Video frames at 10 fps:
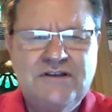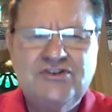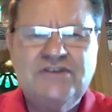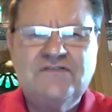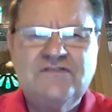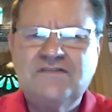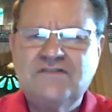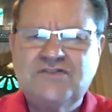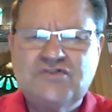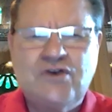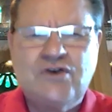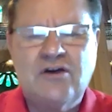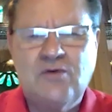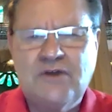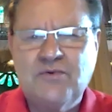Jesus is the
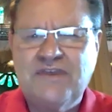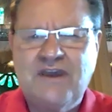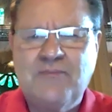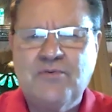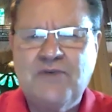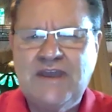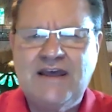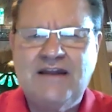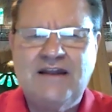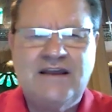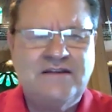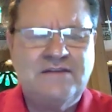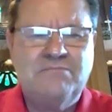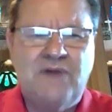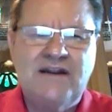strong one with the upper hand, and the
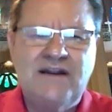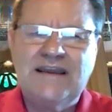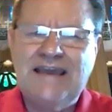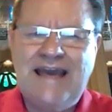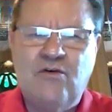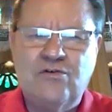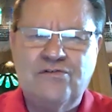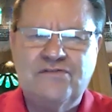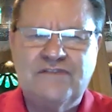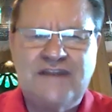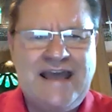demonic cowers and